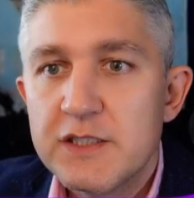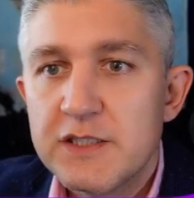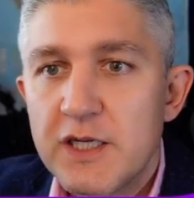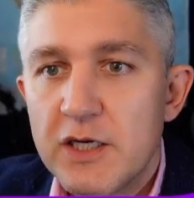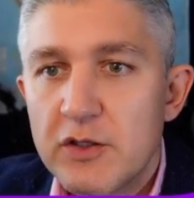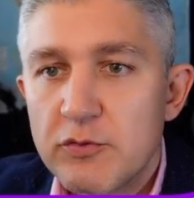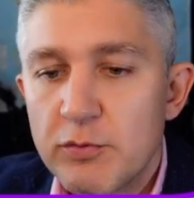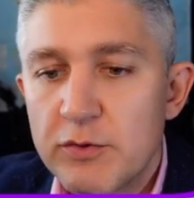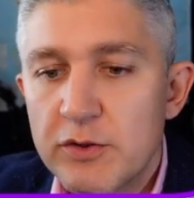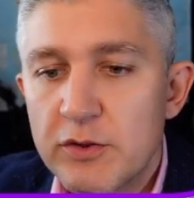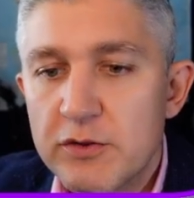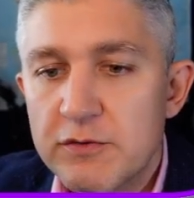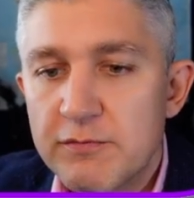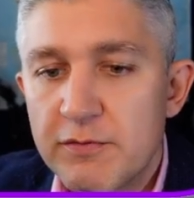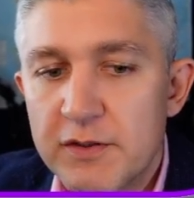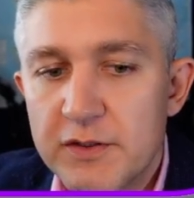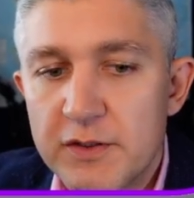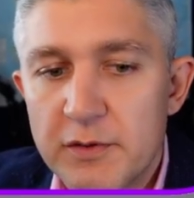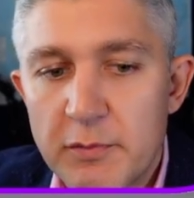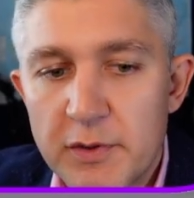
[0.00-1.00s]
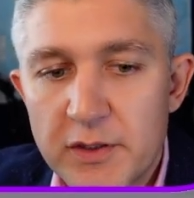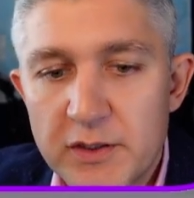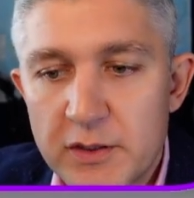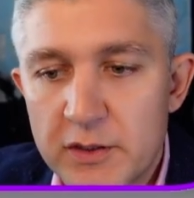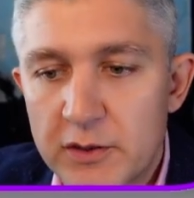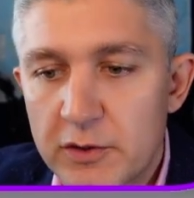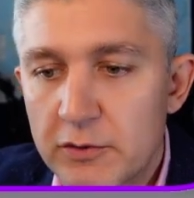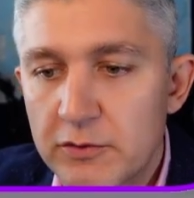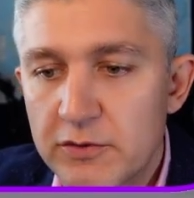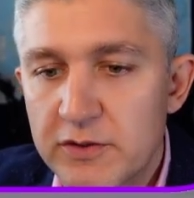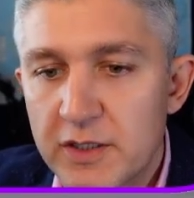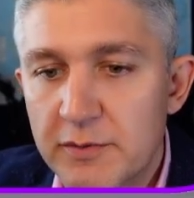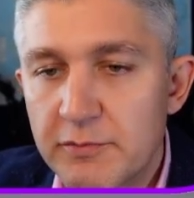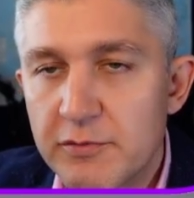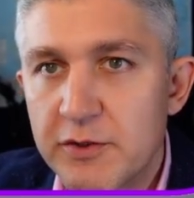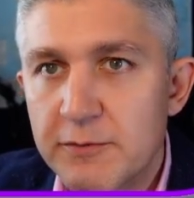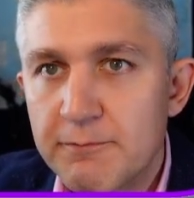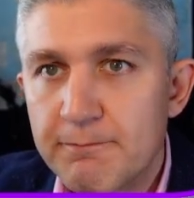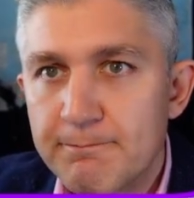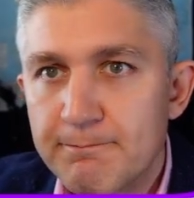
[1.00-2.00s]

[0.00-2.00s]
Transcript: start with those fundamental concepts.